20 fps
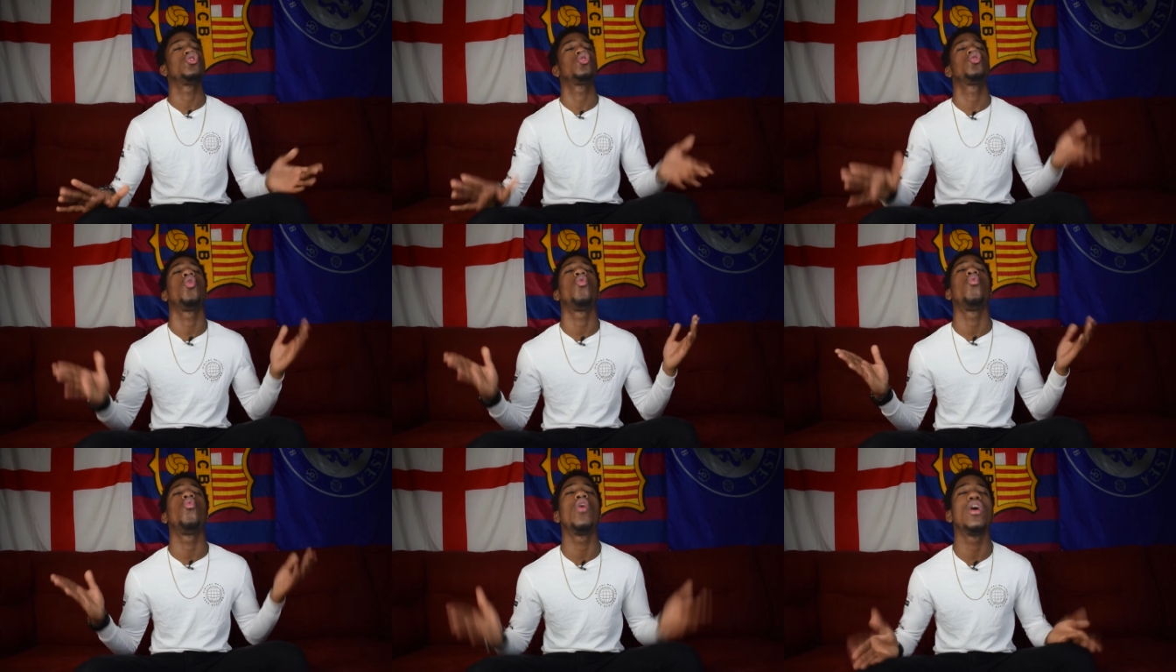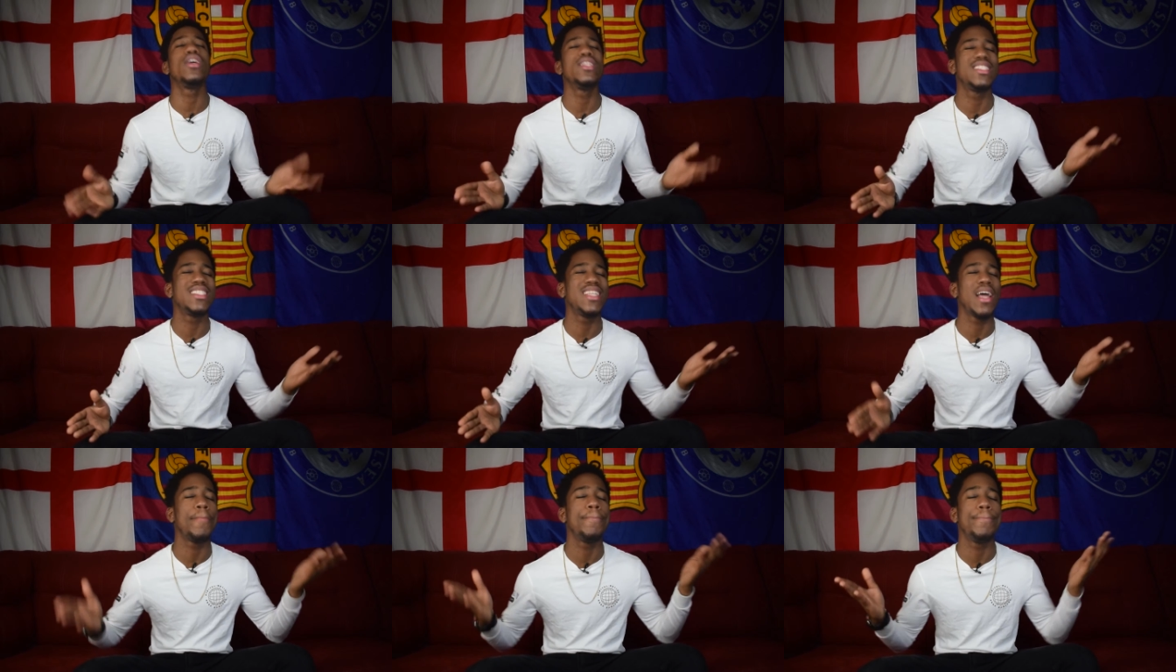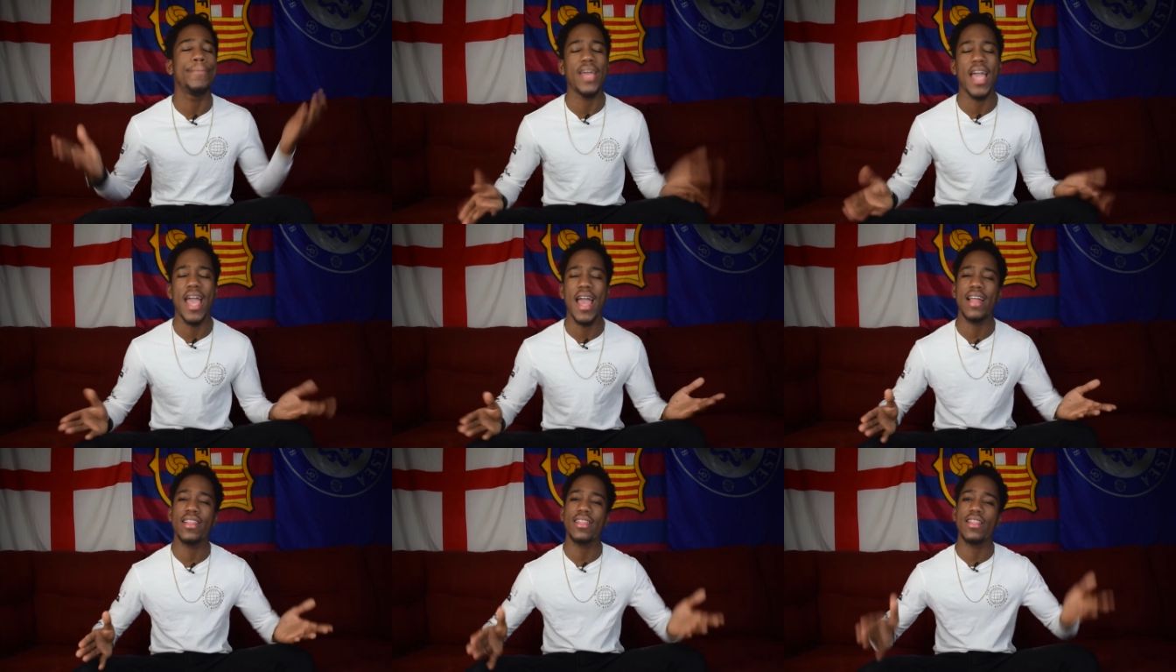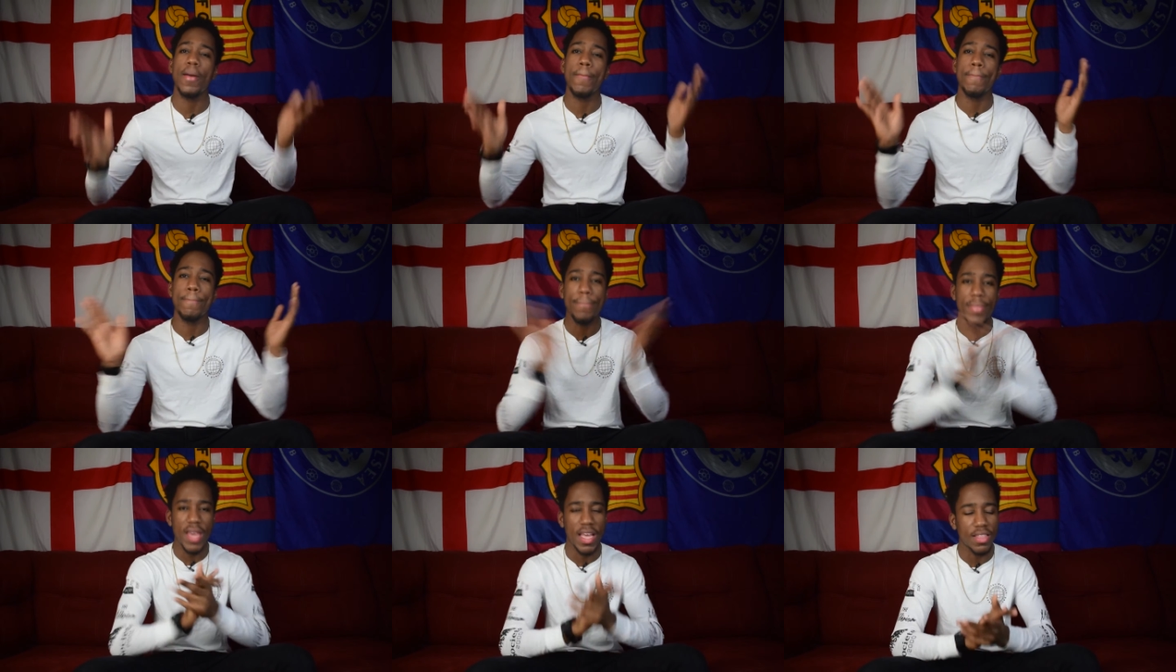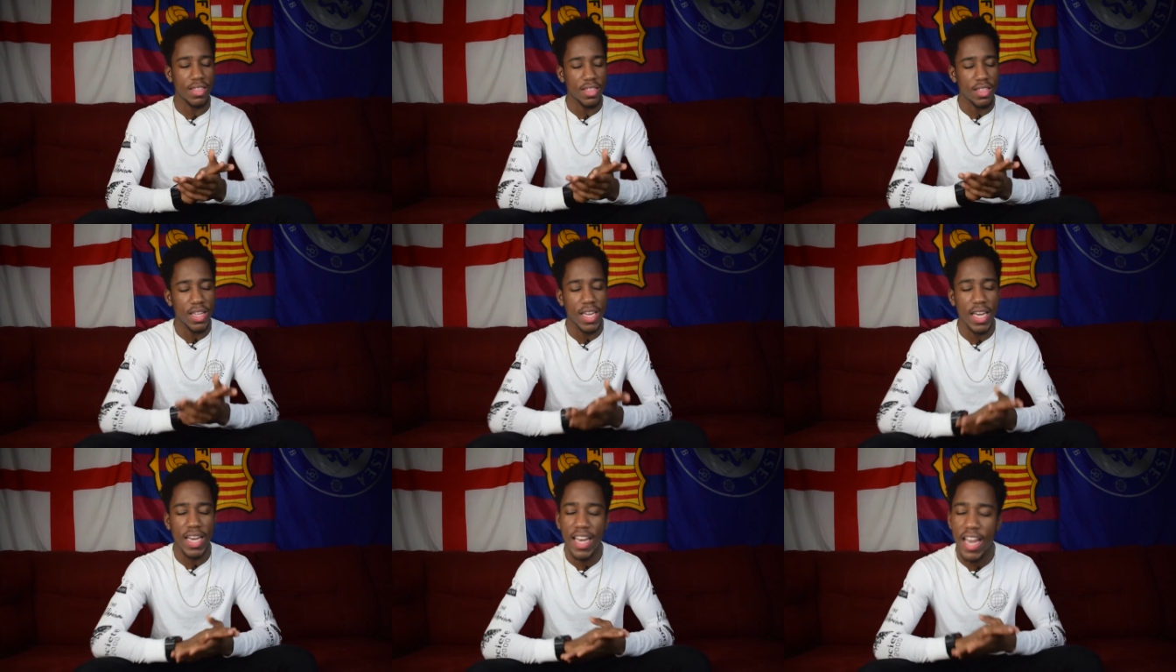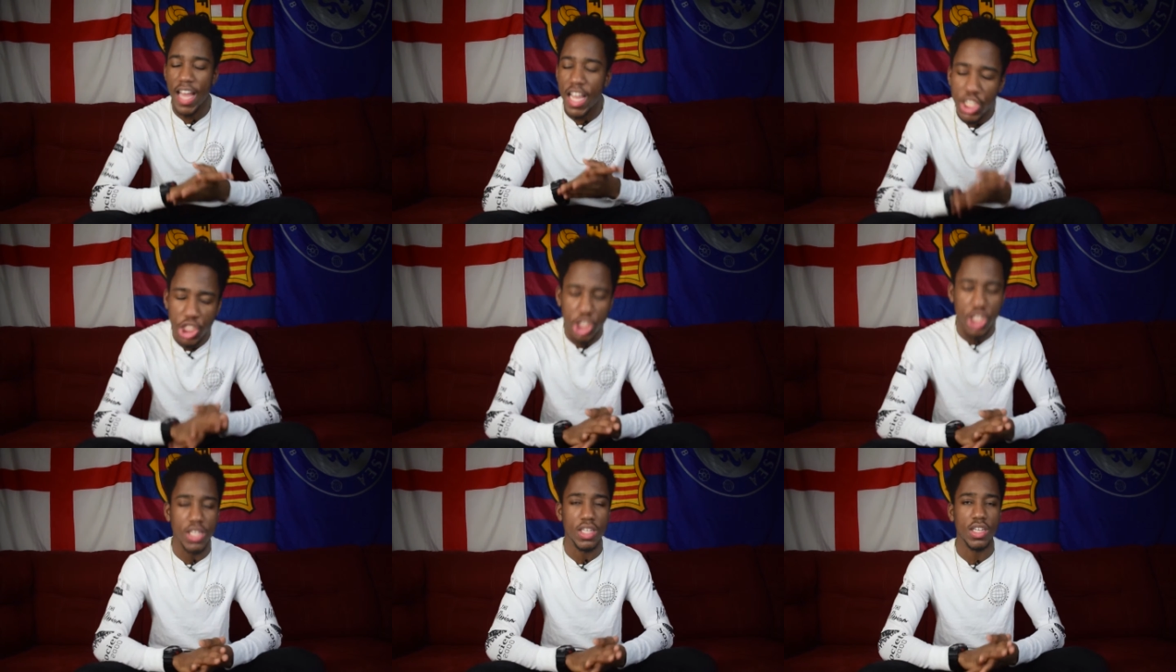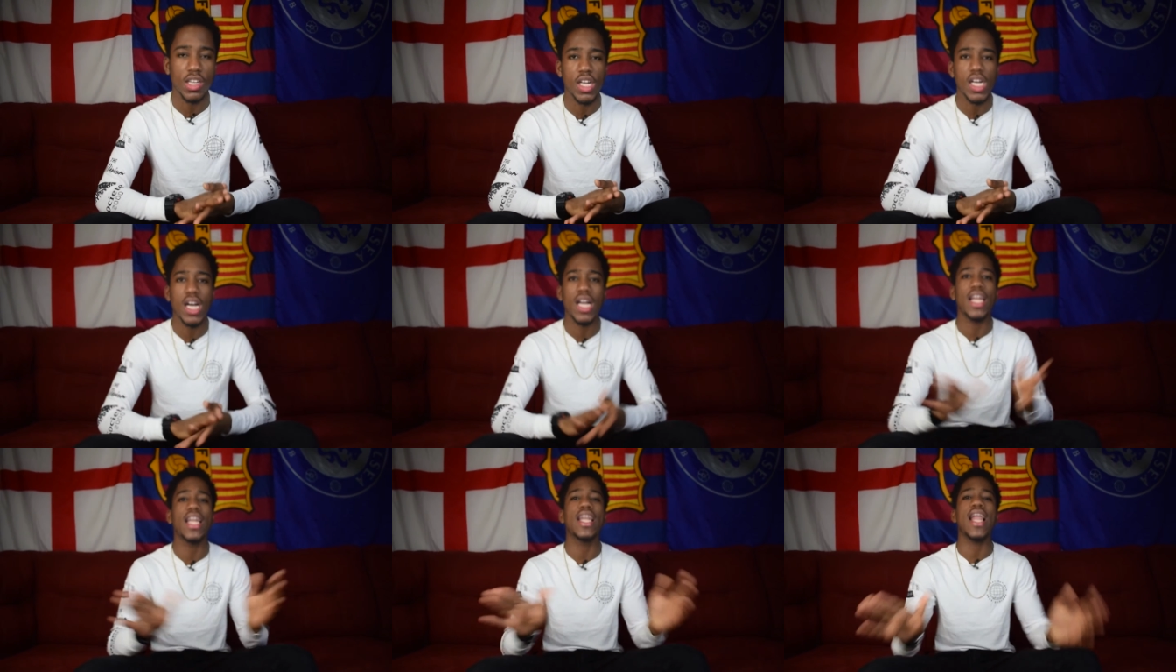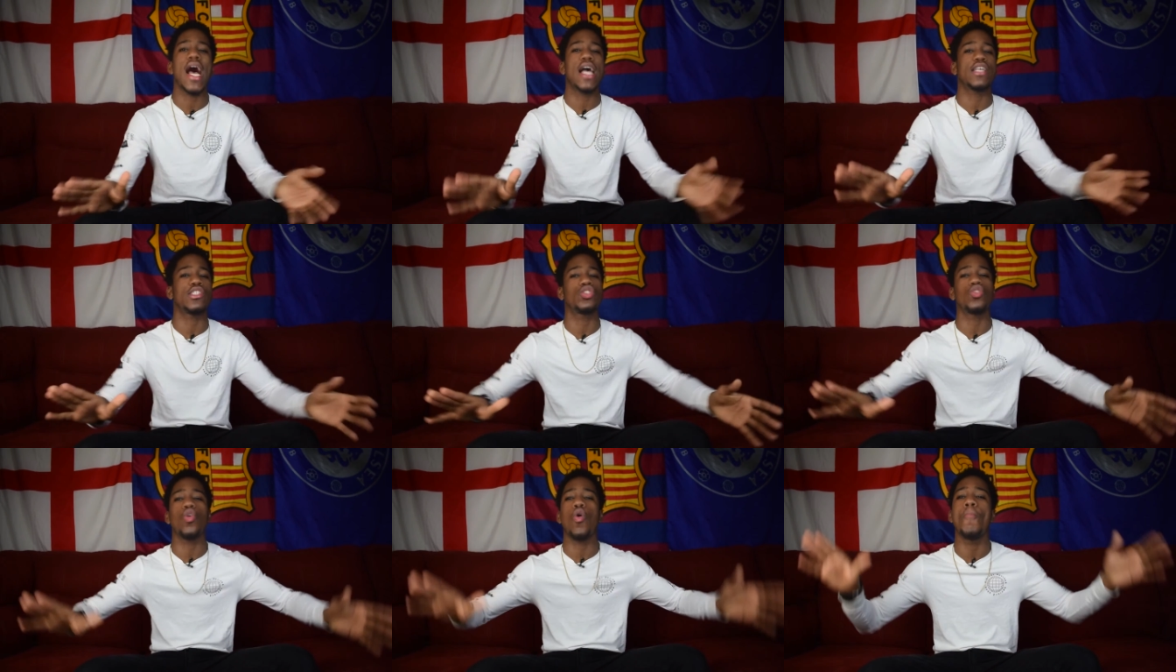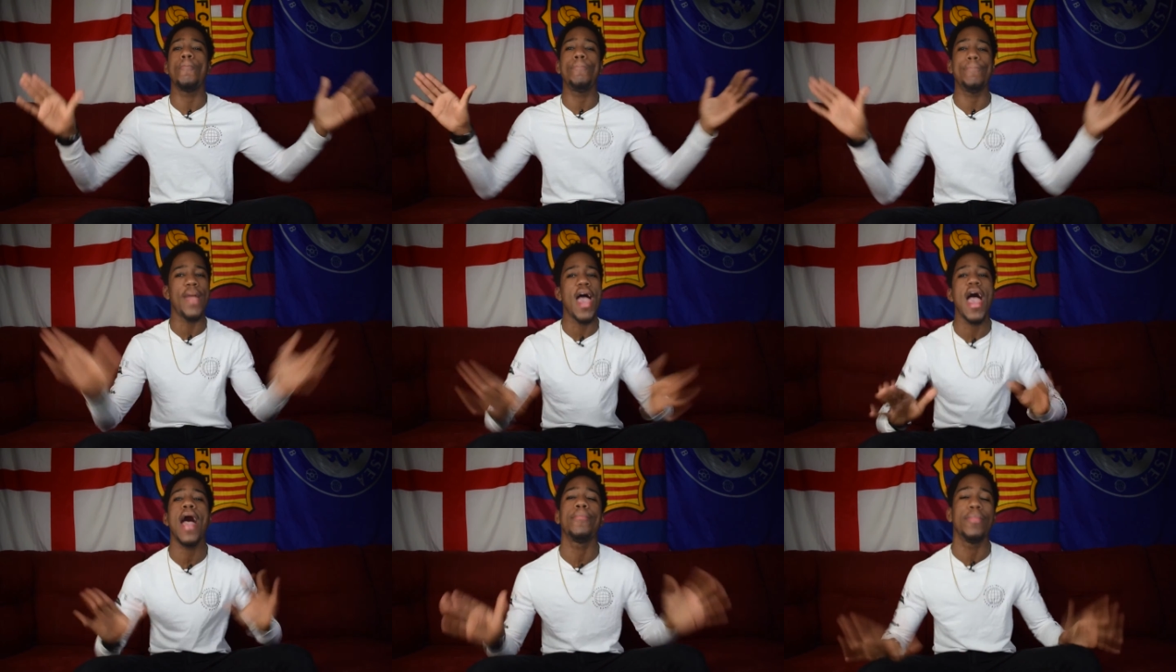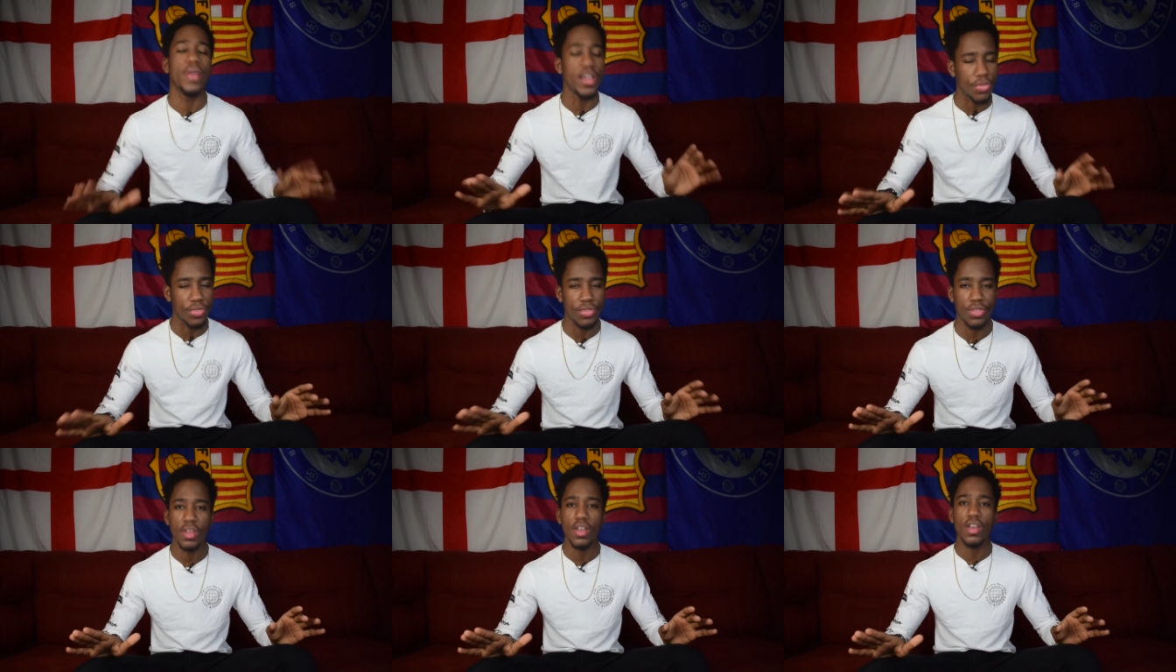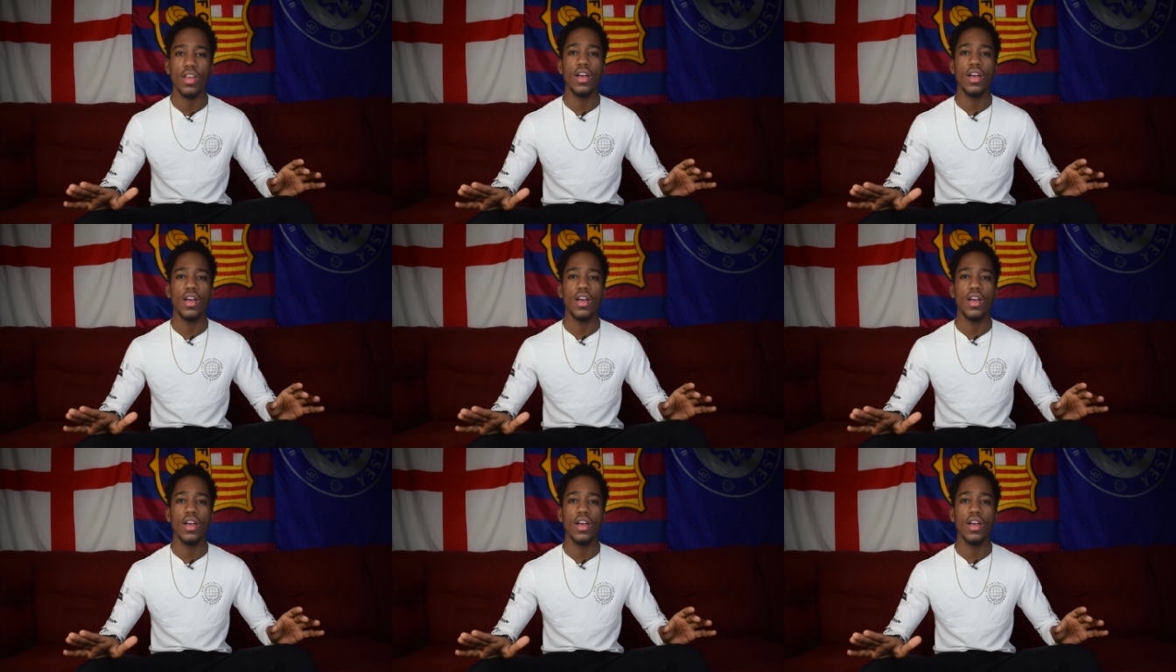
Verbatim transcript: towards the man, the myth, the legend, colossal mammoth,